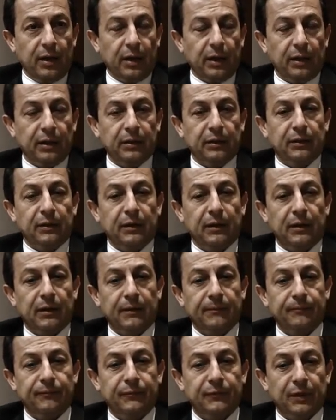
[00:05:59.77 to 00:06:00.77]
And
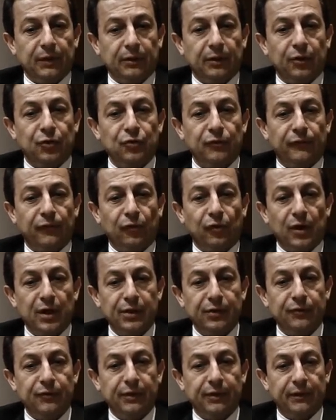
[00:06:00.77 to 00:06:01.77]
uh, the
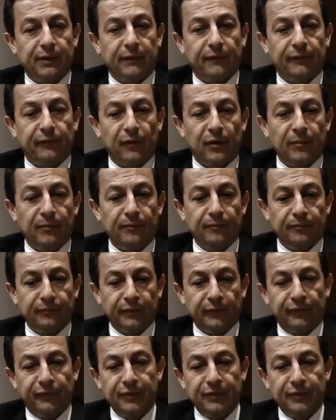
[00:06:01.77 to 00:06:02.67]
Q400, from the